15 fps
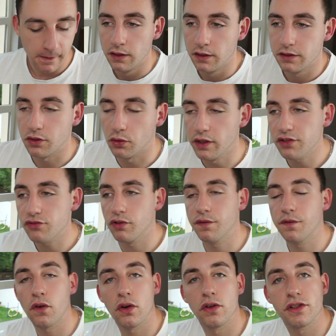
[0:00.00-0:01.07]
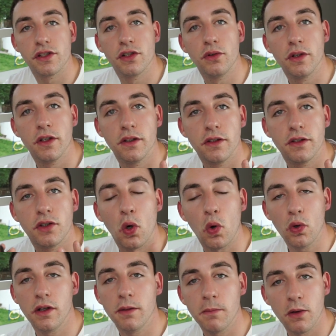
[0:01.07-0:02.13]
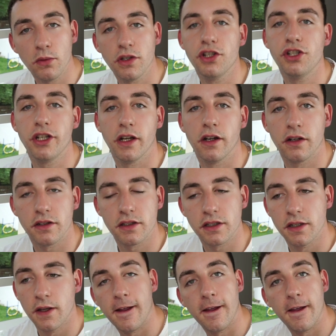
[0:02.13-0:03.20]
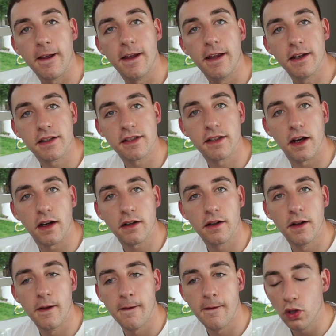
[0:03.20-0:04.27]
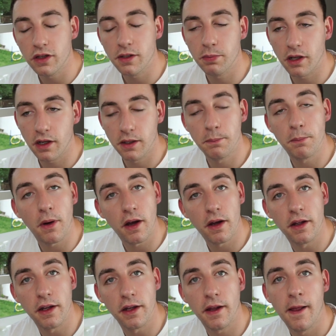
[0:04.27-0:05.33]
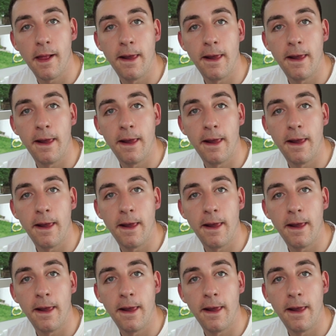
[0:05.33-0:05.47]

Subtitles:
So this refers to the total amount of shares in a stock multiplied by